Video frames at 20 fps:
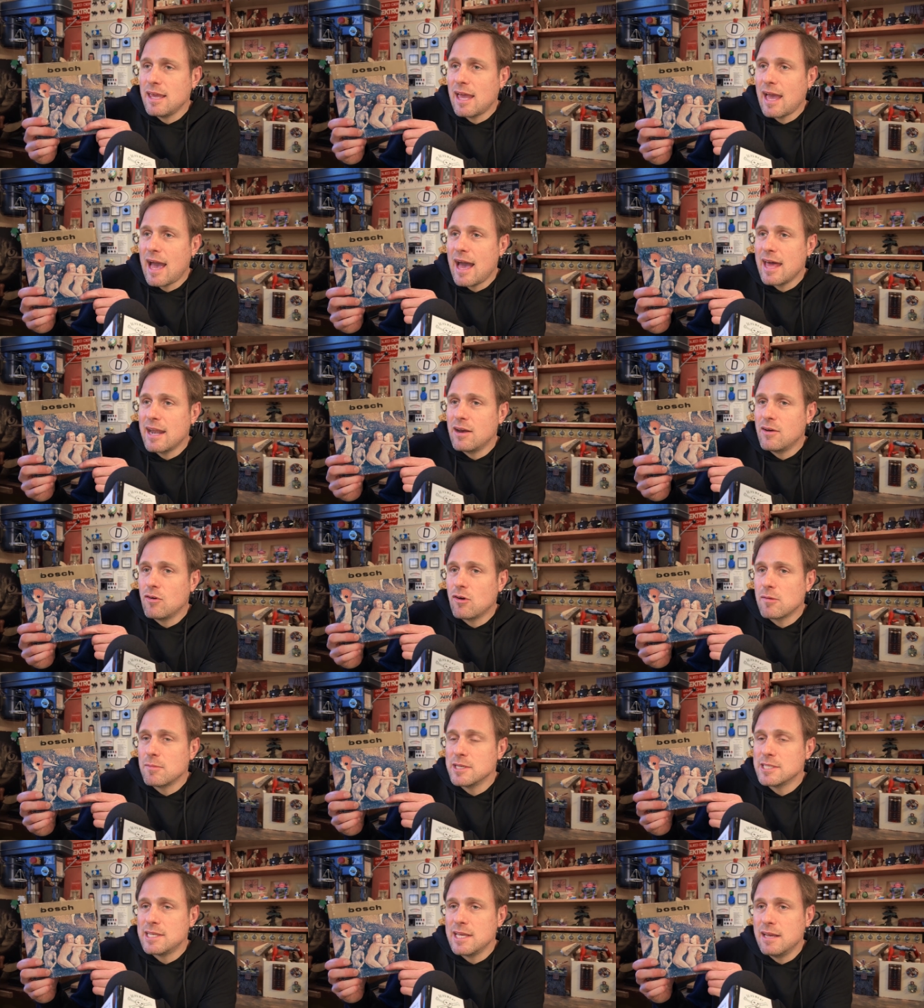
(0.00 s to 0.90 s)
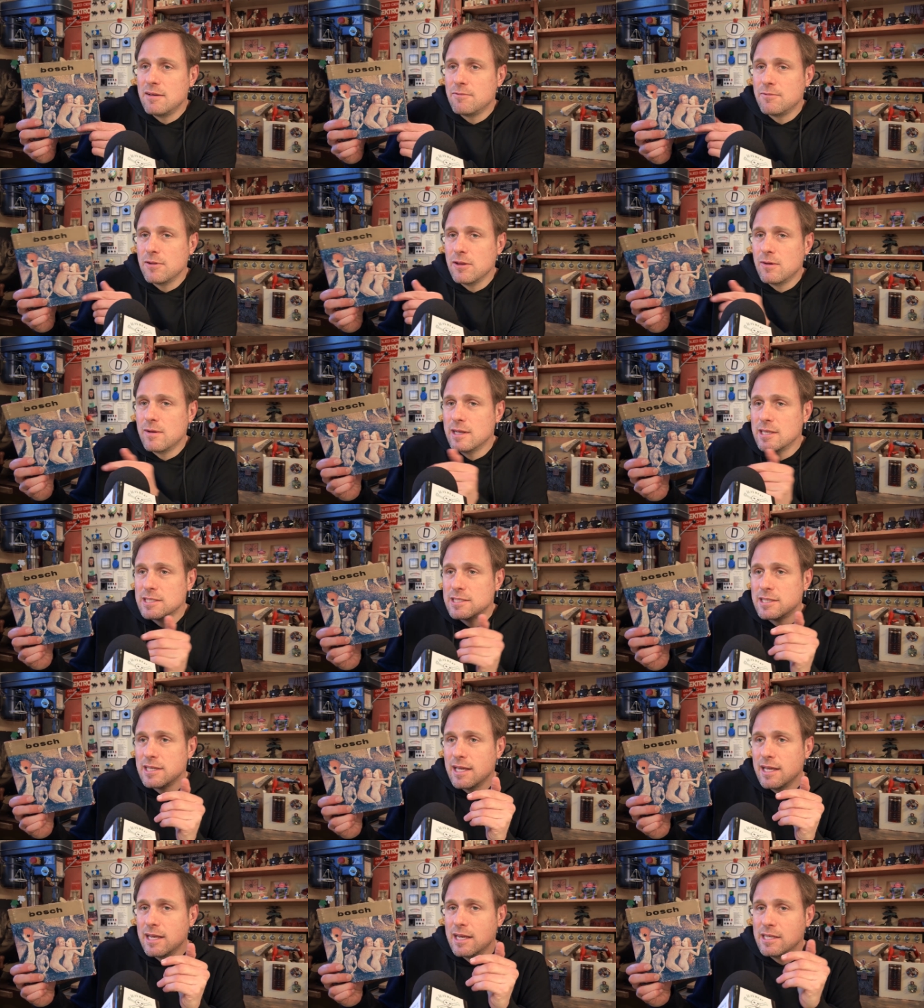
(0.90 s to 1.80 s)
had enormous
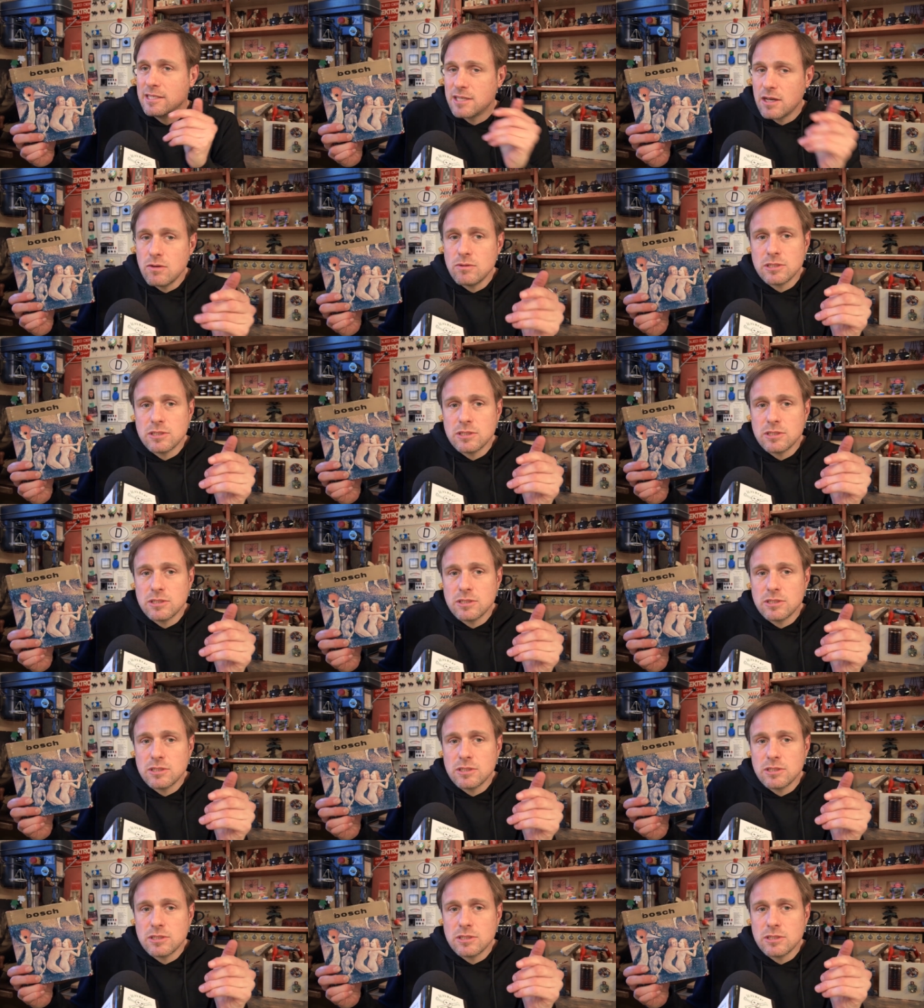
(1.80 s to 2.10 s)
influence in his own